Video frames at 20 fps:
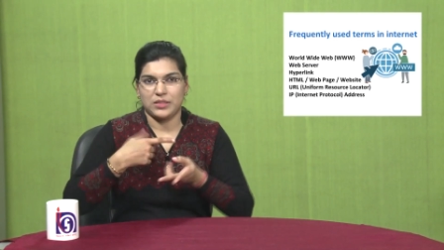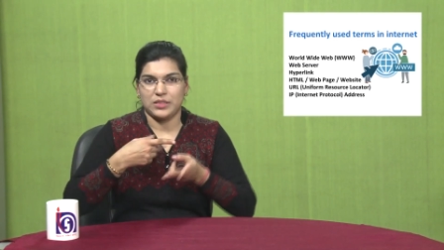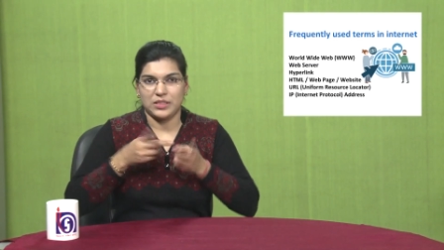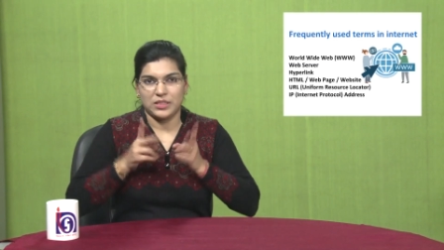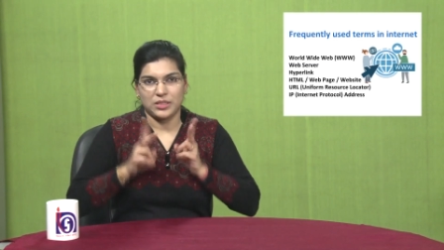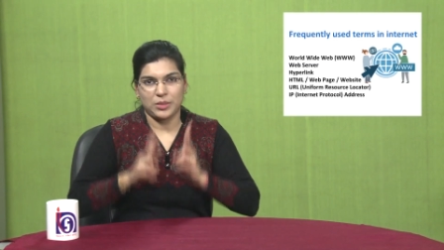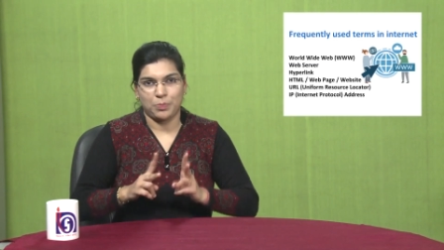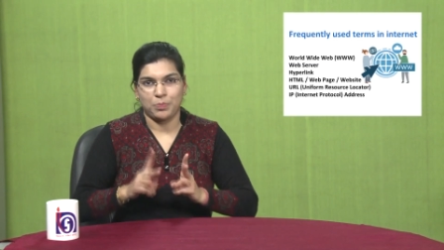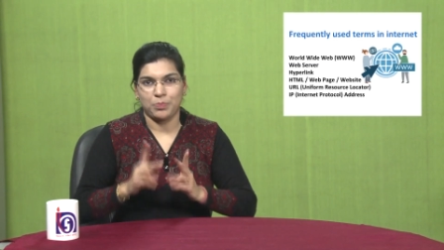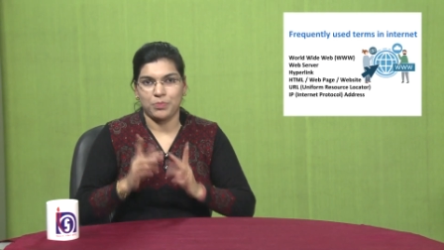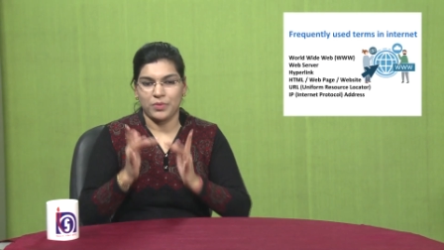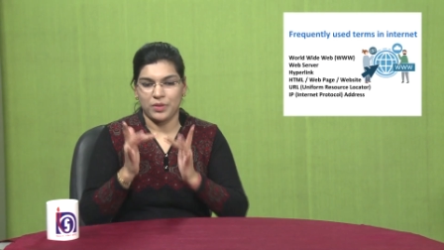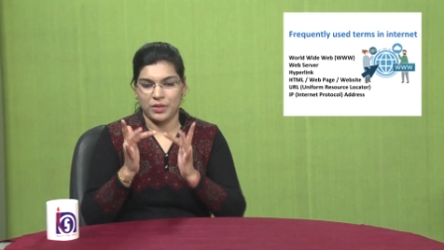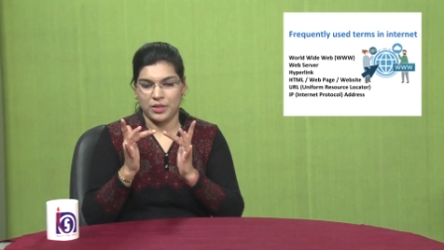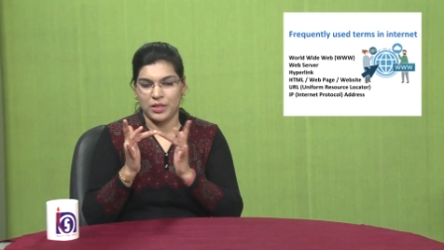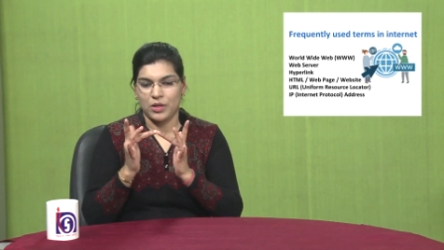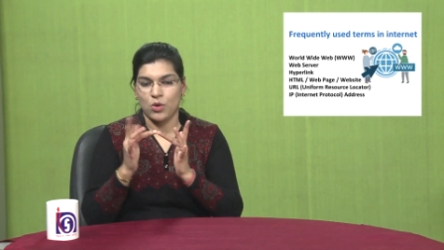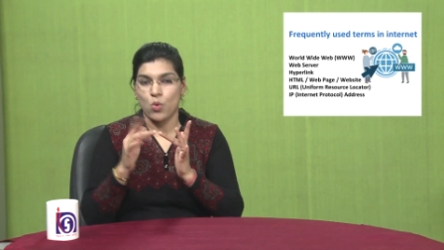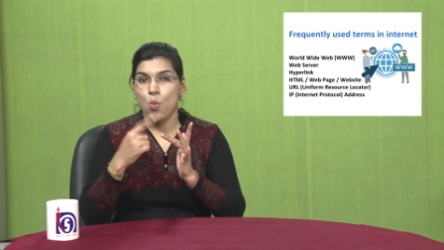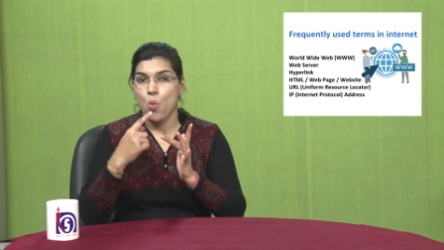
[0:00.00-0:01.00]
If I'm
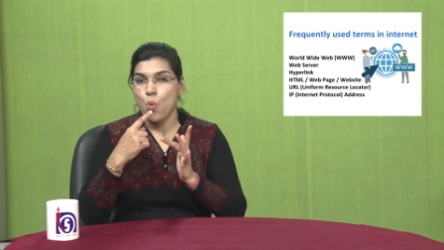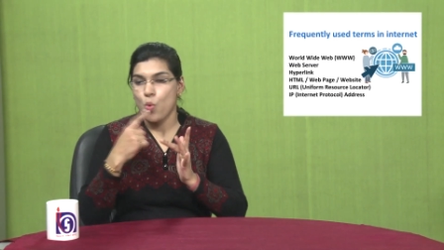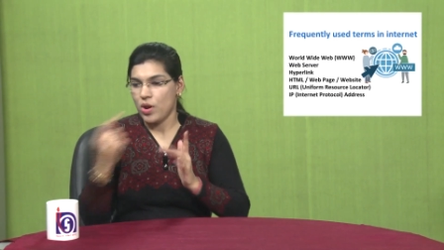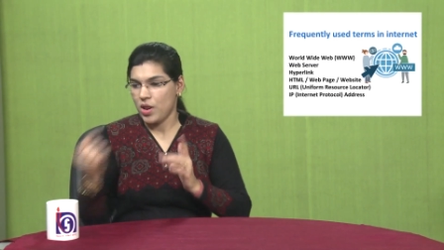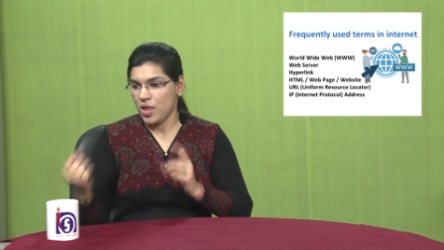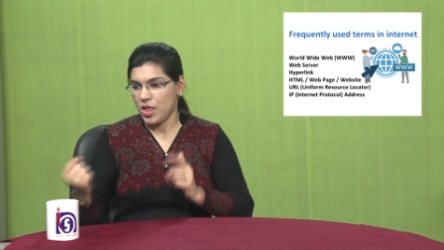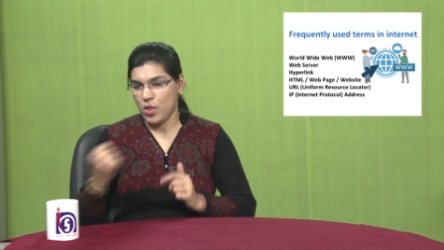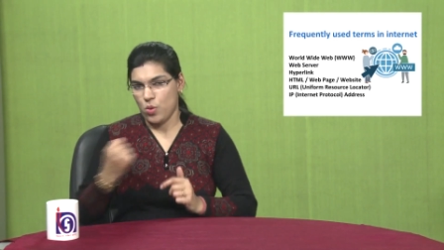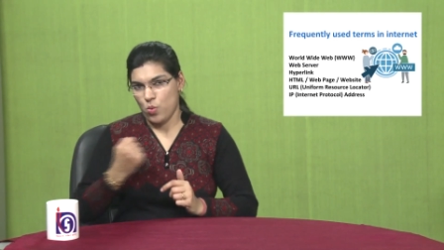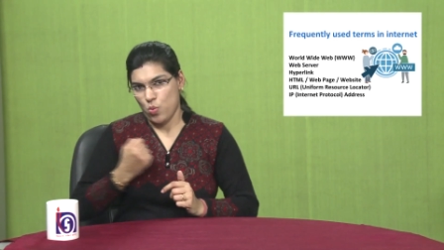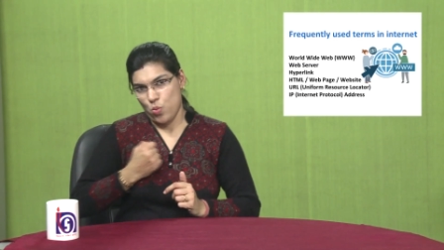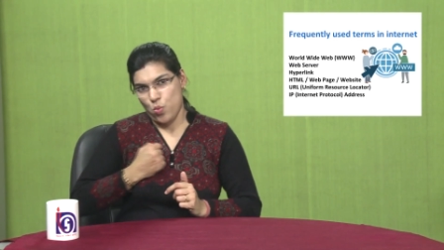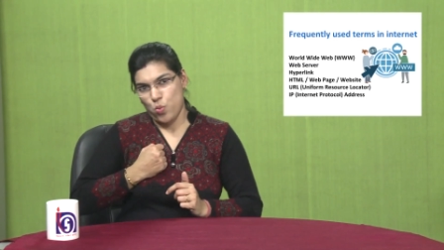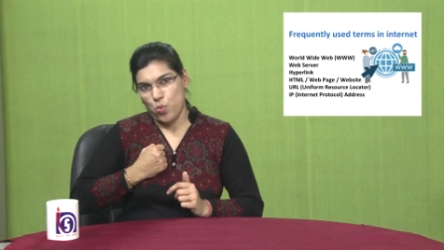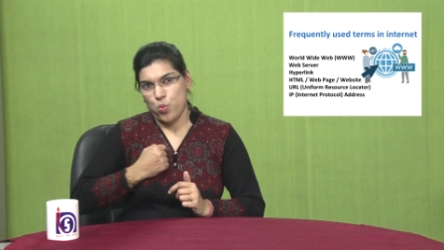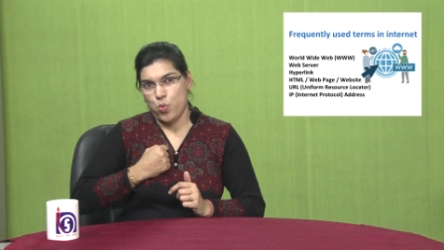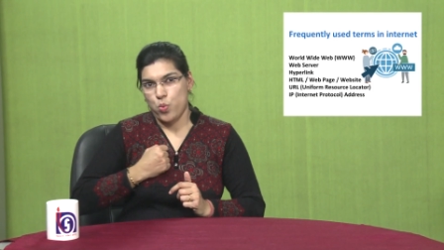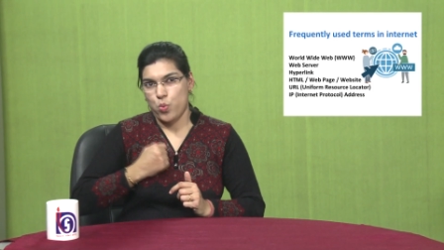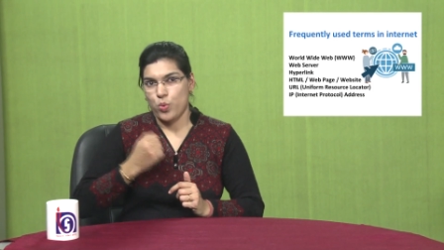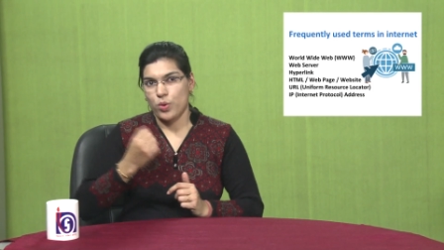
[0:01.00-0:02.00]
sitting in one room and I'm
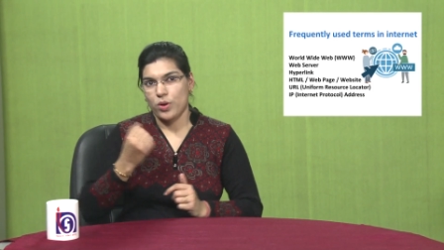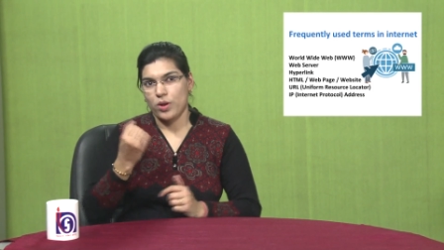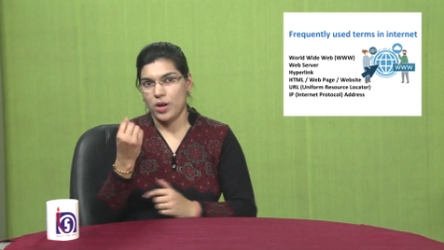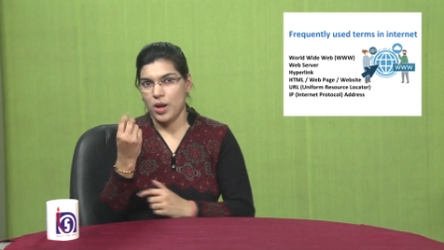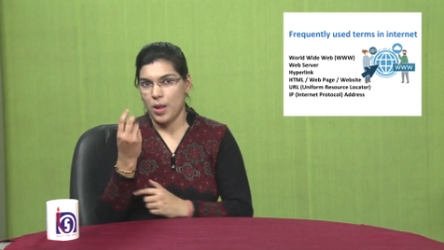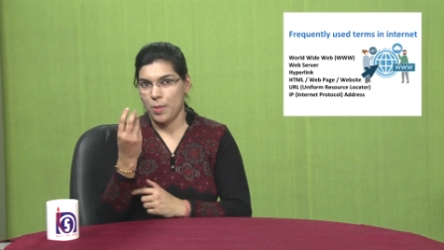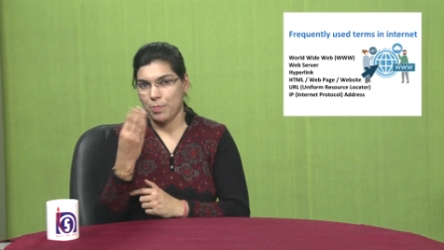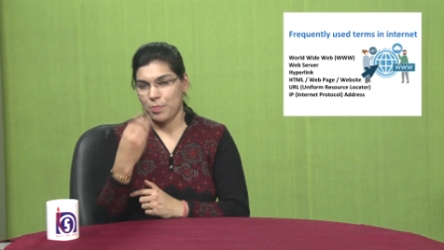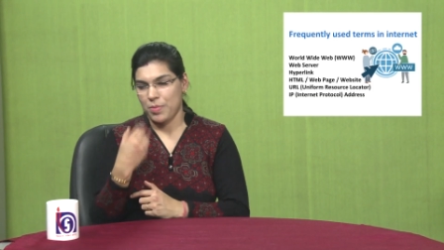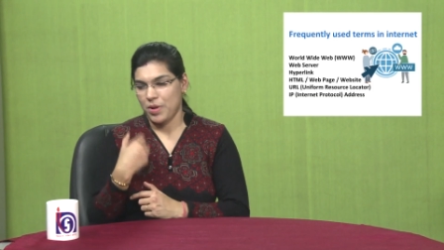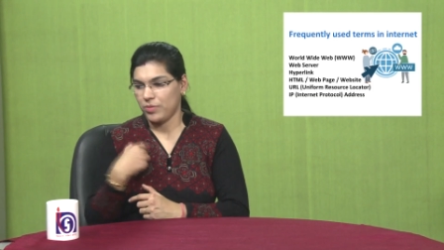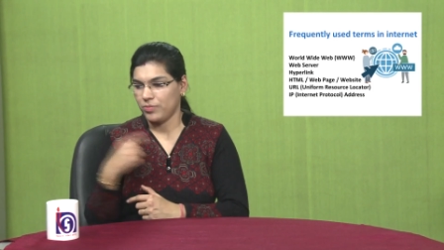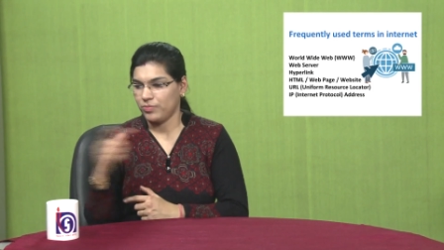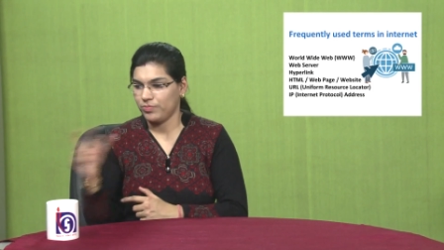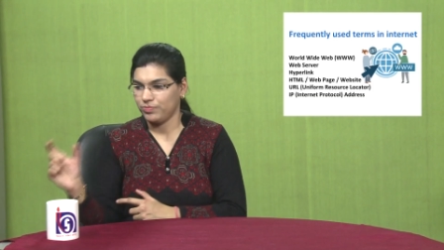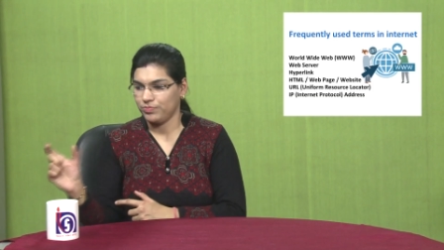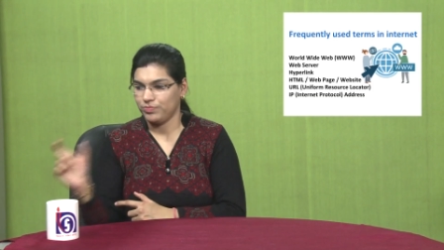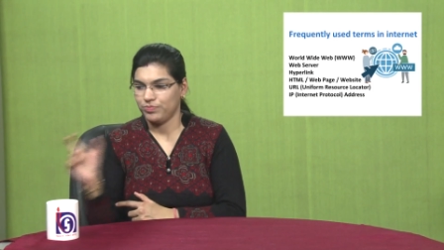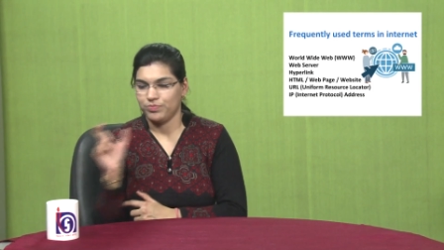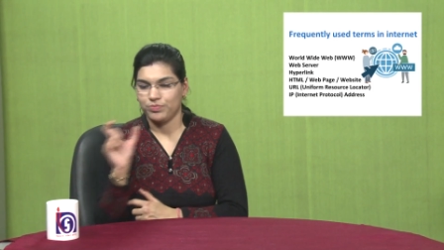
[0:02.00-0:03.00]
using
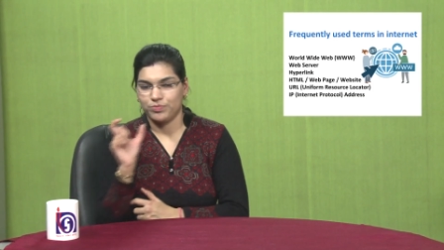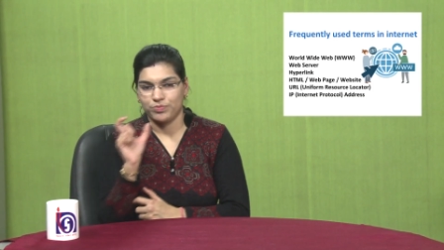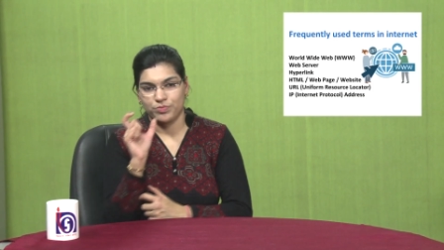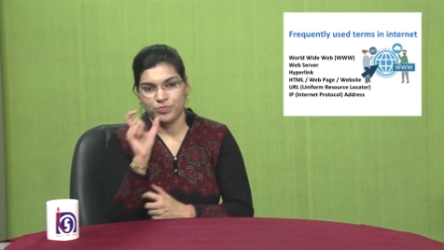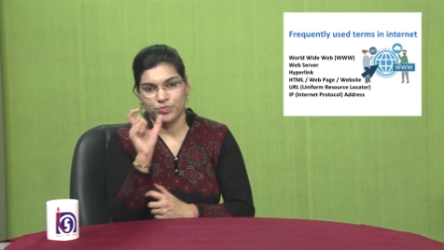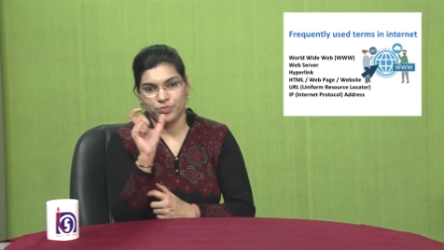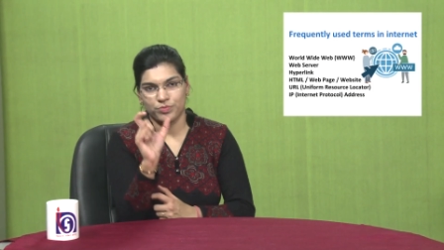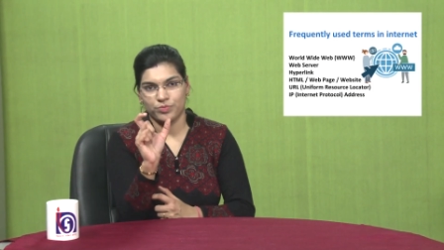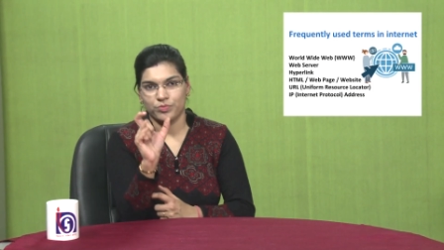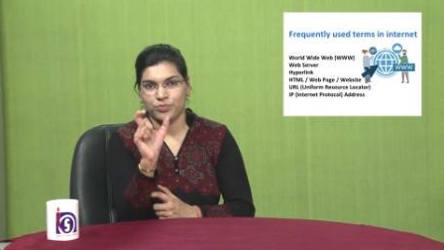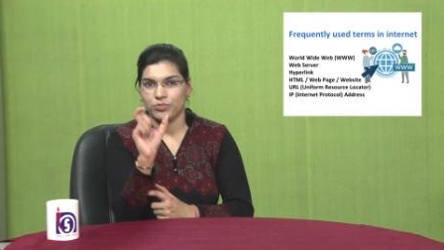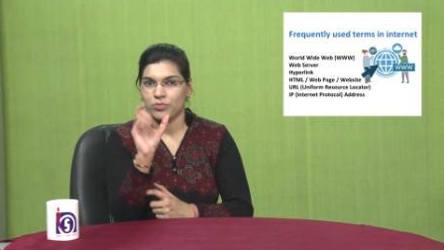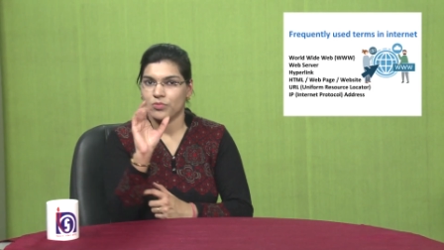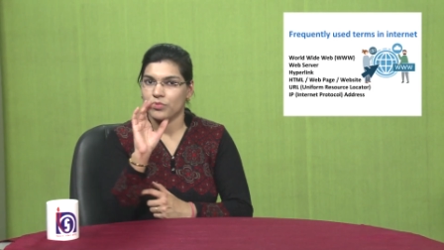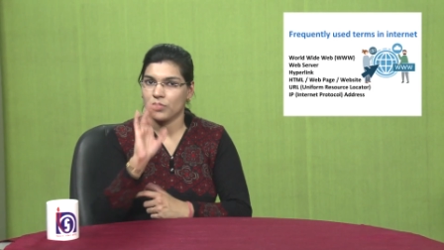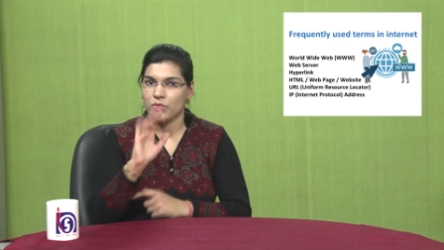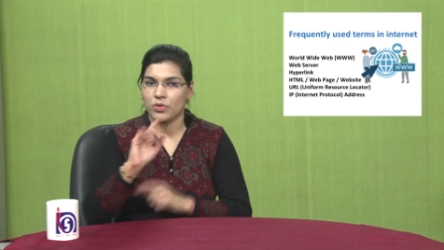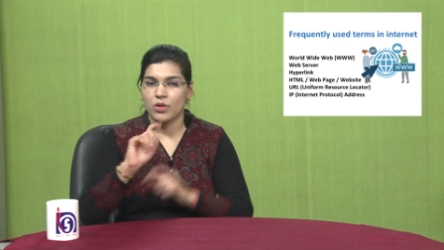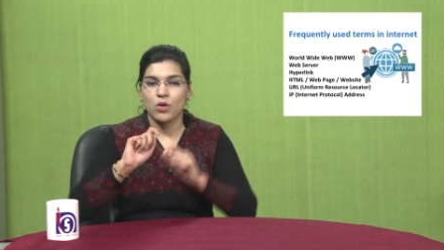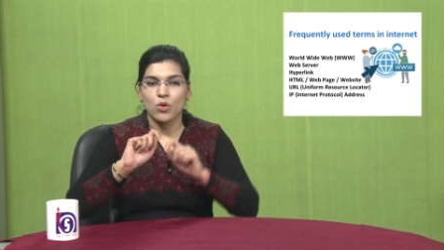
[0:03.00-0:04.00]
somebody else's
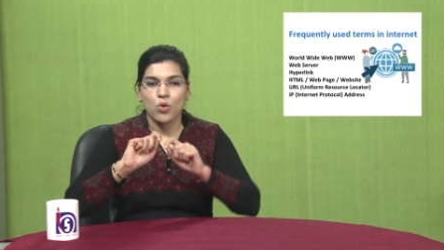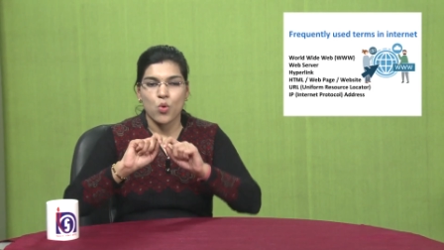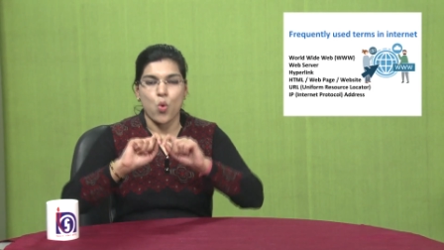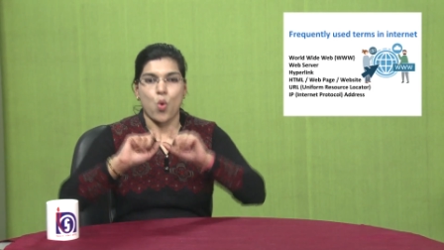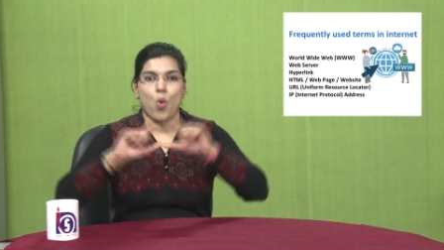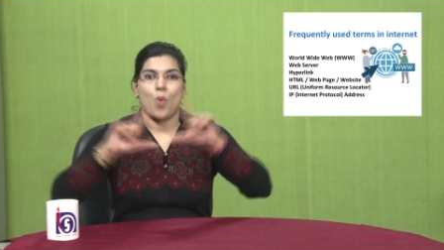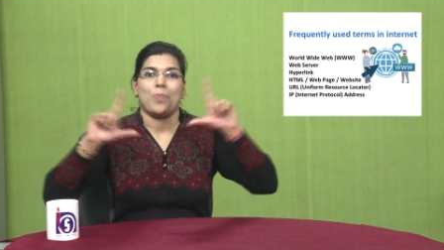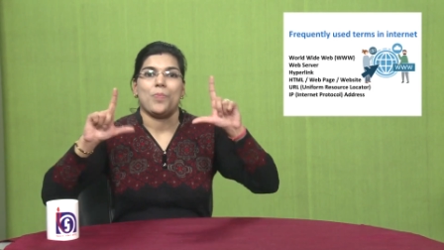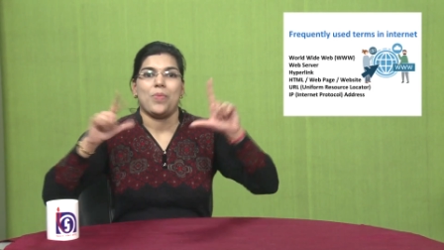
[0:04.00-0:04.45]
internet,